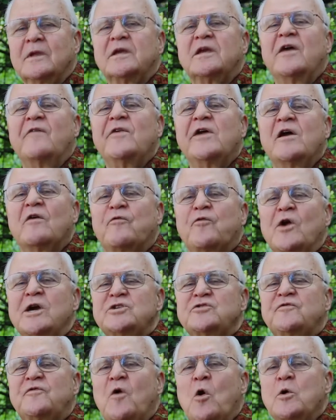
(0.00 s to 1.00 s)
giving a
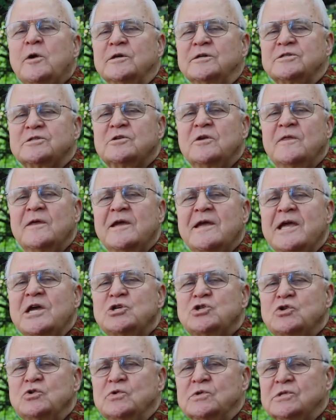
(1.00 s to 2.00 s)
fresh focus to the
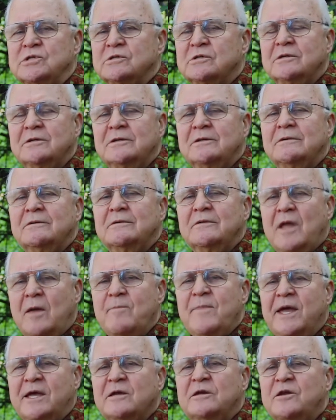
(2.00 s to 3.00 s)
issues
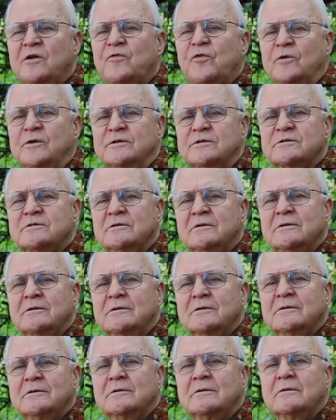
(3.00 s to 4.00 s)
that make a difference,
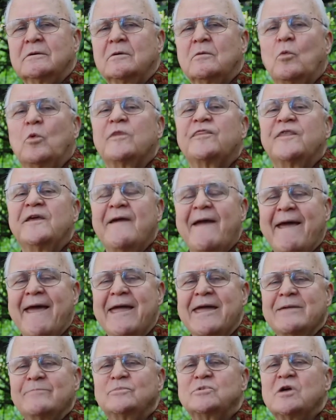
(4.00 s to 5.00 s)
with the
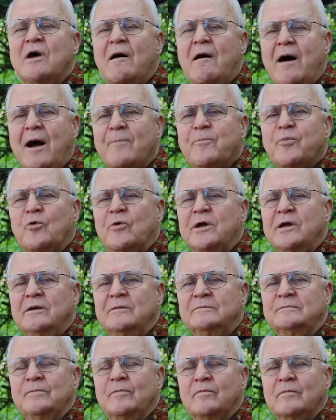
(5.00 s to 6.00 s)
aim to operate
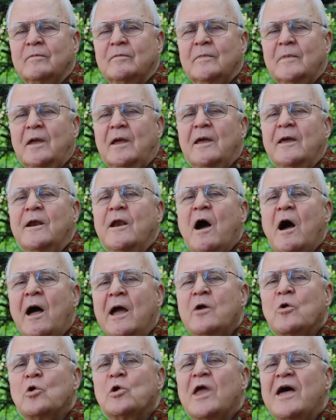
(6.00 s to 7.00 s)
in
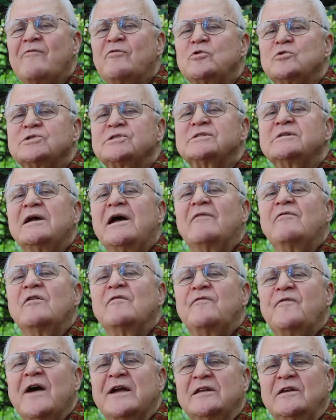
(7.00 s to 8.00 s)
higher levels of
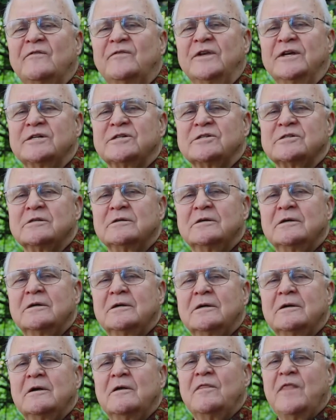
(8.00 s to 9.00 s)
effectiveness
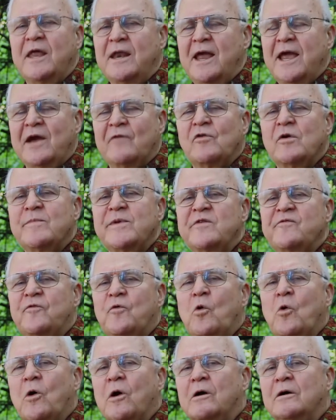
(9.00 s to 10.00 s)
than ever
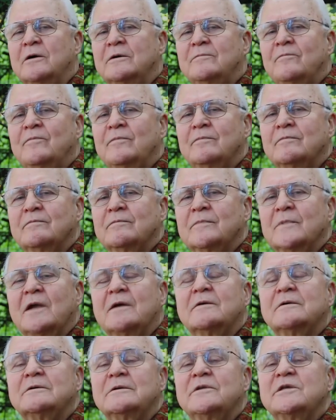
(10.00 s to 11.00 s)
before.
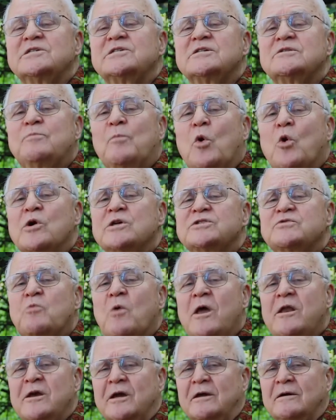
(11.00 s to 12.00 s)
This is Morris
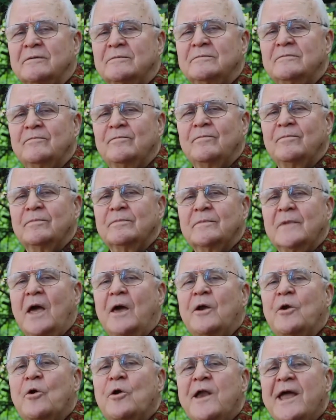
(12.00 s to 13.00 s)
Ruddick,
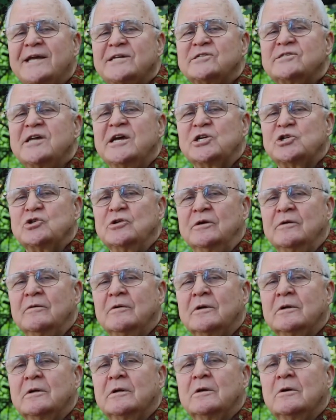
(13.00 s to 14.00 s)
and our next session
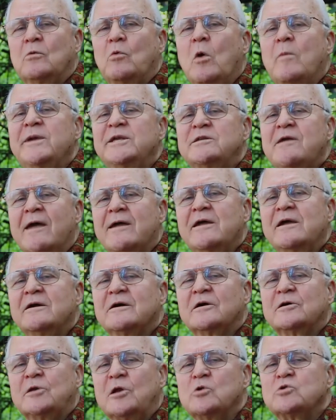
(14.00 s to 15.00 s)
will be taking
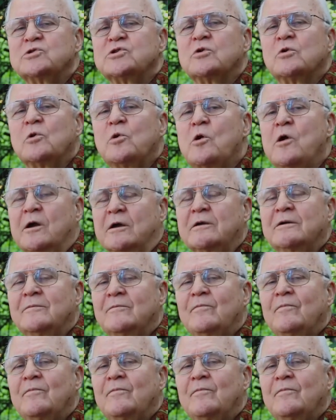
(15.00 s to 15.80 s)
a closer look